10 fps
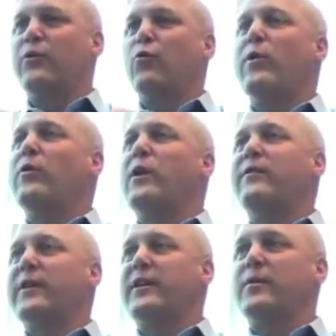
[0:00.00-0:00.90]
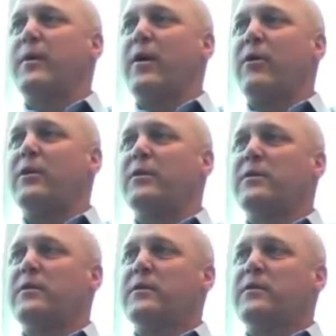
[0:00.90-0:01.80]
And the real governing in America
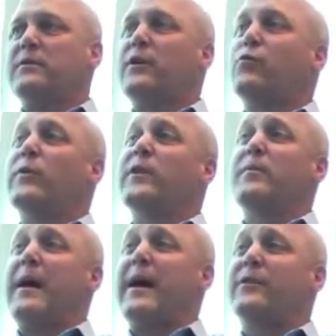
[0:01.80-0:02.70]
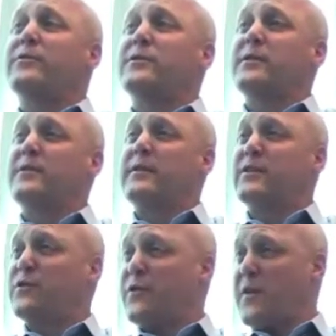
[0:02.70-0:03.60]
that really matters,
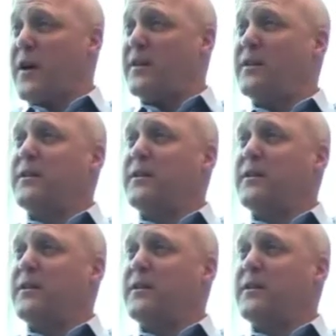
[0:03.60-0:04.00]
that's fun,